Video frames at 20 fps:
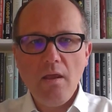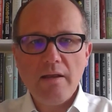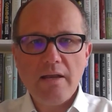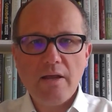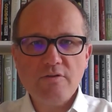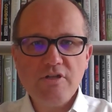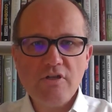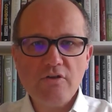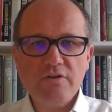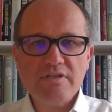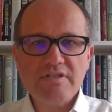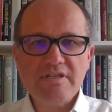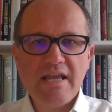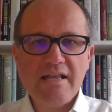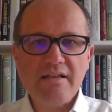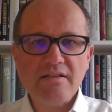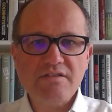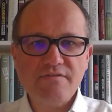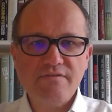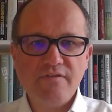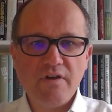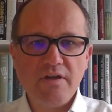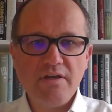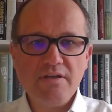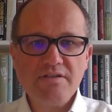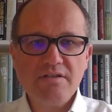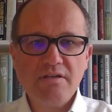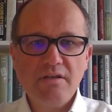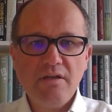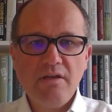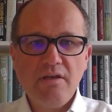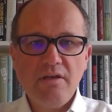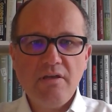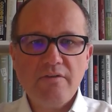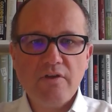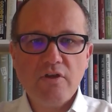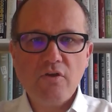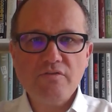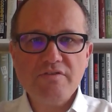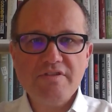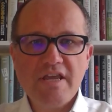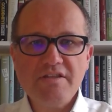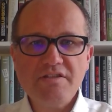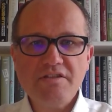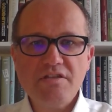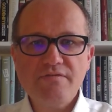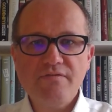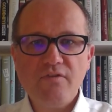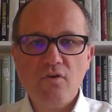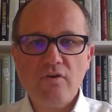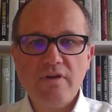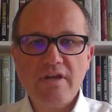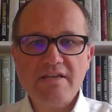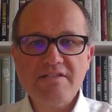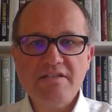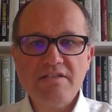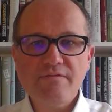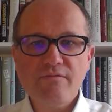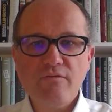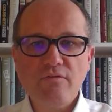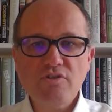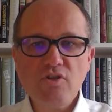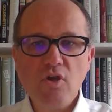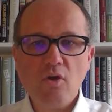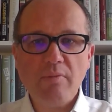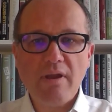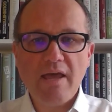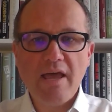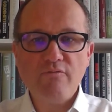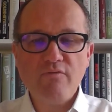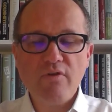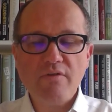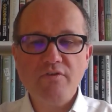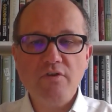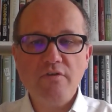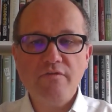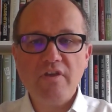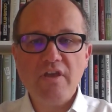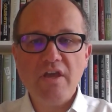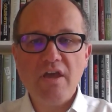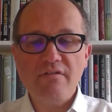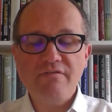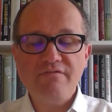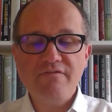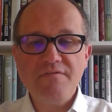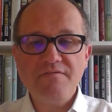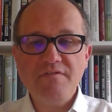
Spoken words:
Now, to look at sales first, the consensus forecast is for a top-line revenue figure of